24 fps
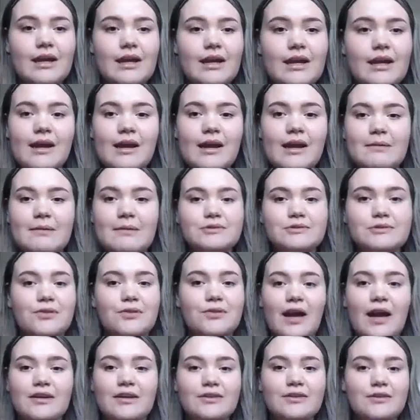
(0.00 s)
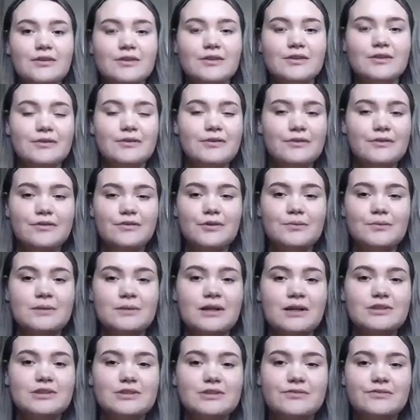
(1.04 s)
So thank you so
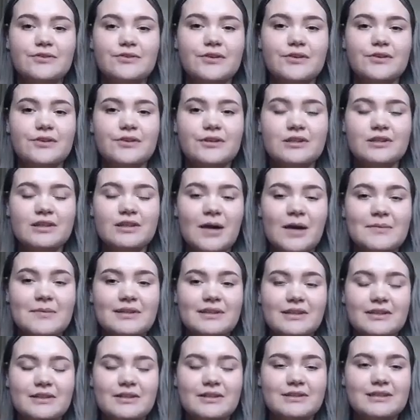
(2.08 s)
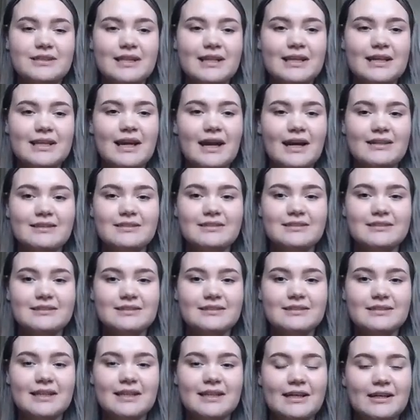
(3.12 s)
much for coming here today and
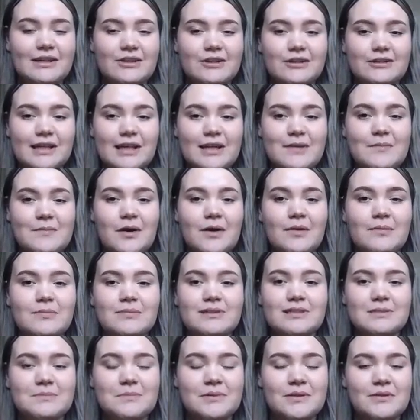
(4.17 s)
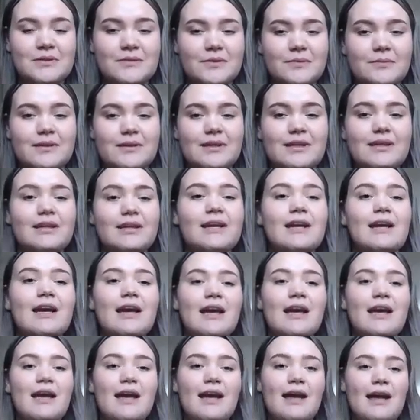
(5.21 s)
taking your time up to speak with me.
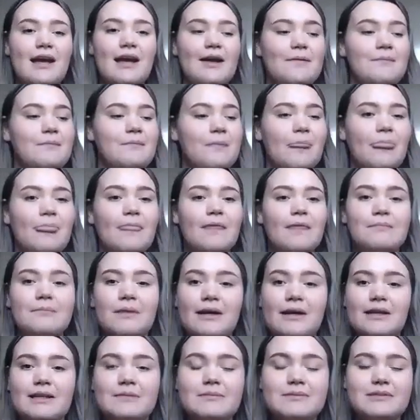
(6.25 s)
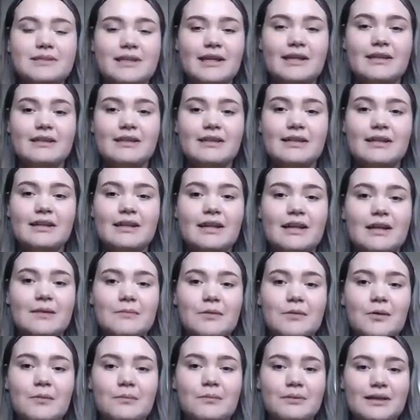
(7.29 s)
My name's Caitlin and I'm
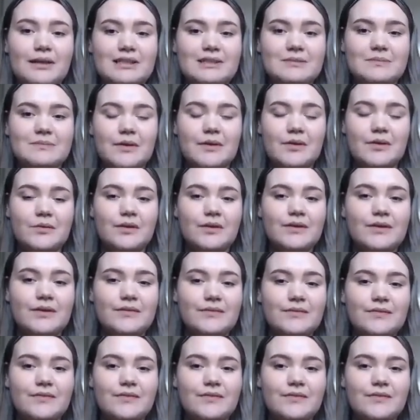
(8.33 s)
on placement with